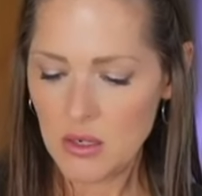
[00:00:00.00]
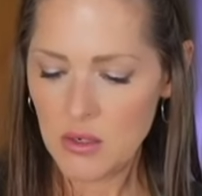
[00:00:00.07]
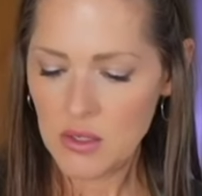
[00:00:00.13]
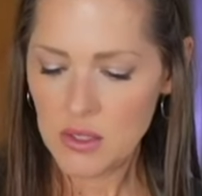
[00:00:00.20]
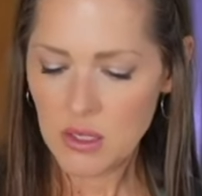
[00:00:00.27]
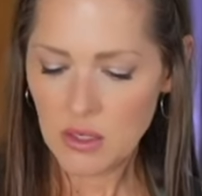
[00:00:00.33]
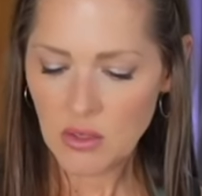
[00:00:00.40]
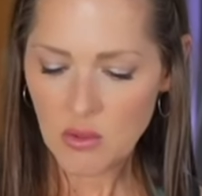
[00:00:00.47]
just
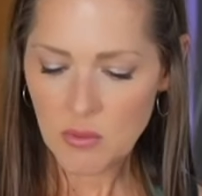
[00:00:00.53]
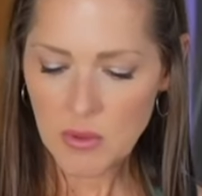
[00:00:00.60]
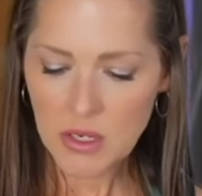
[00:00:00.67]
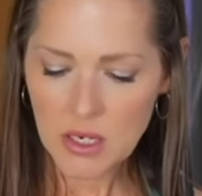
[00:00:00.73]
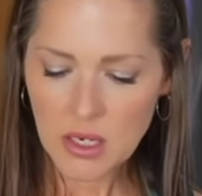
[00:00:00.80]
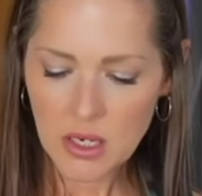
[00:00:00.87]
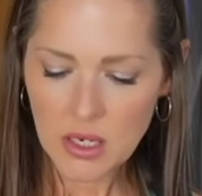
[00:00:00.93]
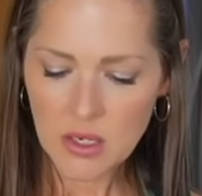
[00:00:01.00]
a little
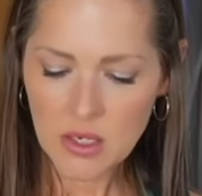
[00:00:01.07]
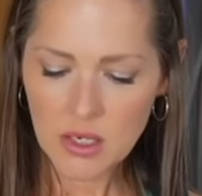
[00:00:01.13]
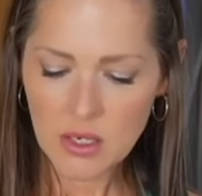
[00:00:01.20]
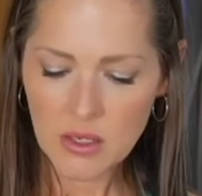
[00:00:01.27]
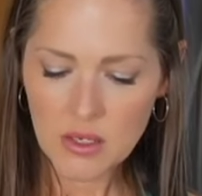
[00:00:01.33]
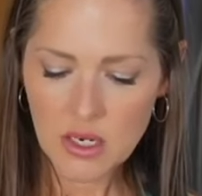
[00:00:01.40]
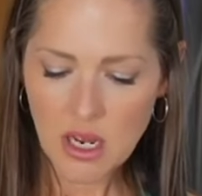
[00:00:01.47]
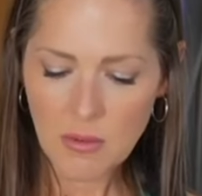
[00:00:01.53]
bit into
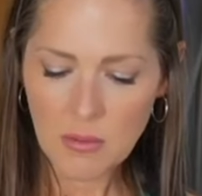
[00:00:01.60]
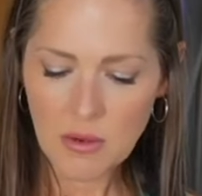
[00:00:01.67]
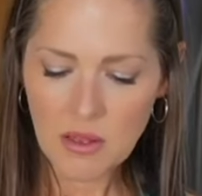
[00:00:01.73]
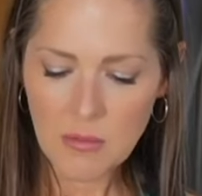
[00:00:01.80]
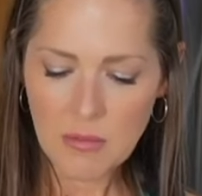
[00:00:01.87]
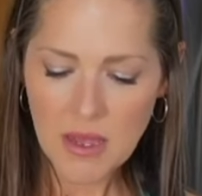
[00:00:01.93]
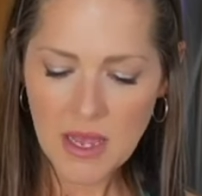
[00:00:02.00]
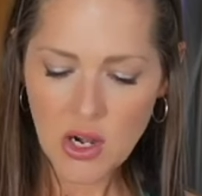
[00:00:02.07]
the top of the
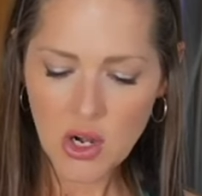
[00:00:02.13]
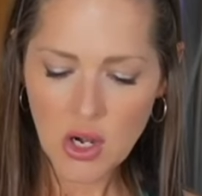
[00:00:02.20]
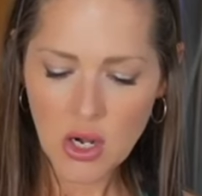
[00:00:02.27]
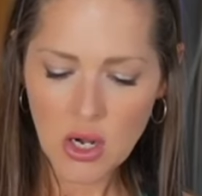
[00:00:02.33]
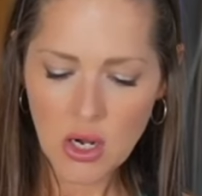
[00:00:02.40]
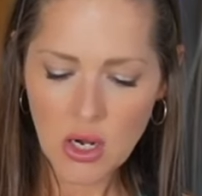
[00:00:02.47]
batter.